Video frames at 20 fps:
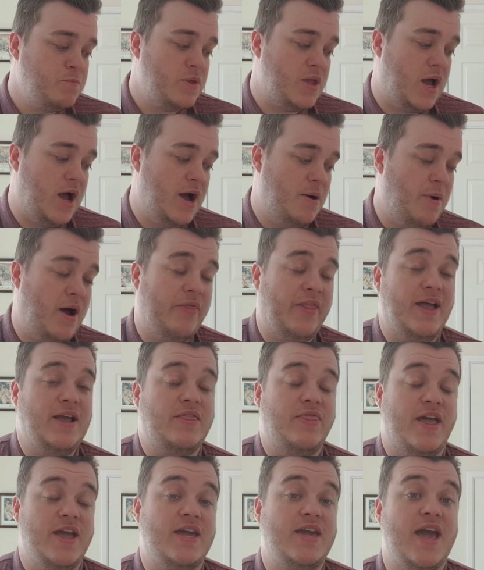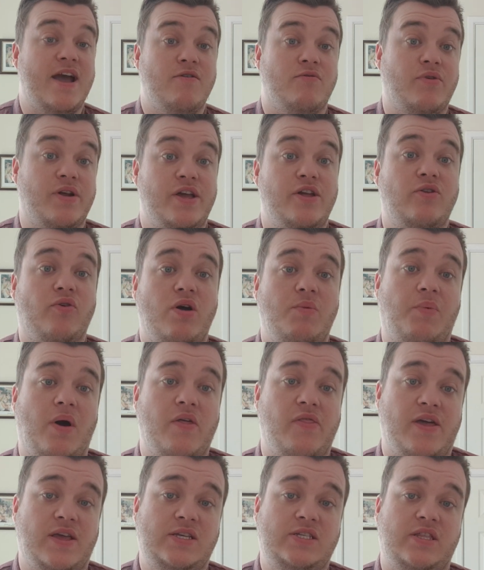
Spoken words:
and they get really annoyed by this,